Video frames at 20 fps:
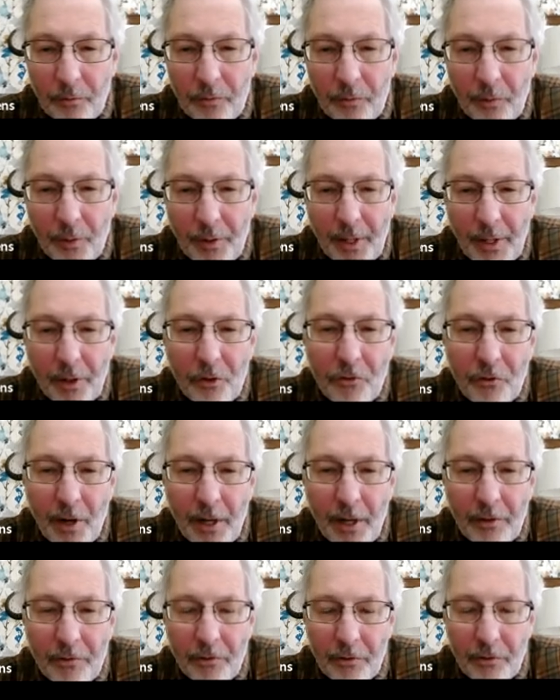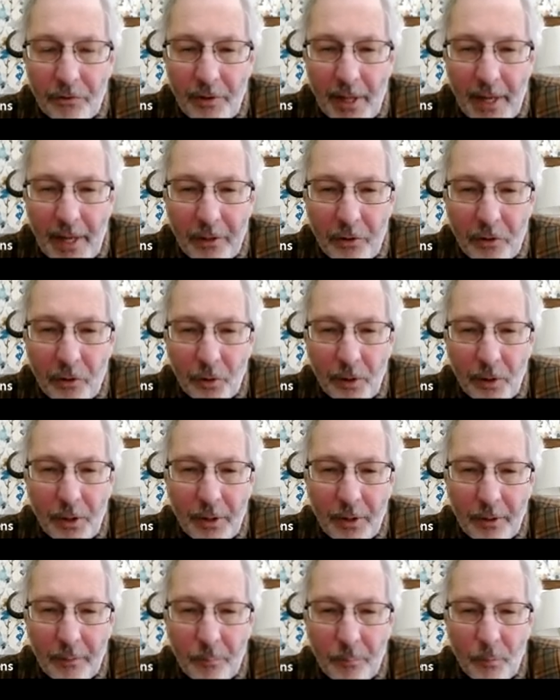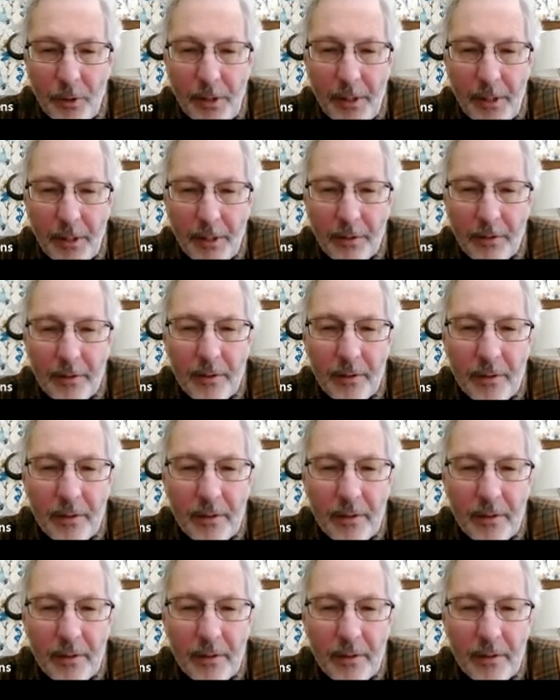So it energizes that during the reheat.